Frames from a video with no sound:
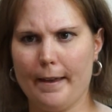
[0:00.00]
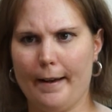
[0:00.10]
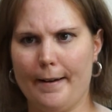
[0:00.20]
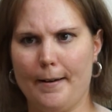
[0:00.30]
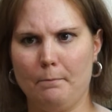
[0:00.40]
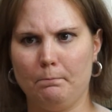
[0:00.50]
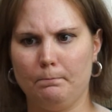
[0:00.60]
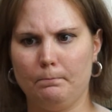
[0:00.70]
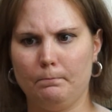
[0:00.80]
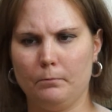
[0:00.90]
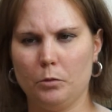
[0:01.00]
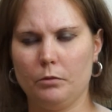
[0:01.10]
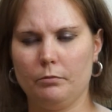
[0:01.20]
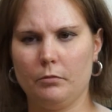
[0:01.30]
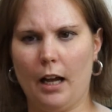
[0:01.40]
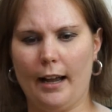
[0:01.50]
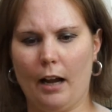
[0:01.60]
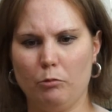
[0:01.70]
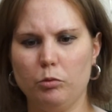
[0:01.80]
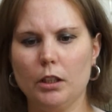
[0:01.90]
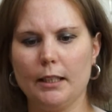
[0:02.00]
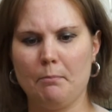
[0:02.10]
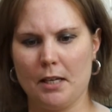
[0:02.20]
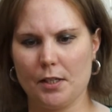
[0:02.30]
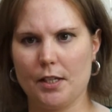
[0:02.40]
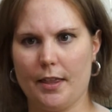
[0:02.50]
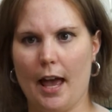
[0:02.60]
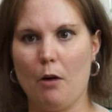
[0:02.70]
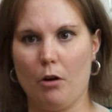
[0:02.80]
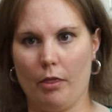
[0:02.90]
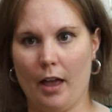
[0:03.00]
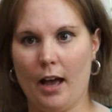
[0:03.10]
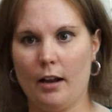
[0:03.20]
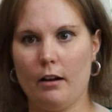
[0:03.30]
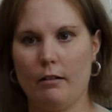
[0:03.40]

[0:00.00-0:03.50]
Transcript: I really missed out on that.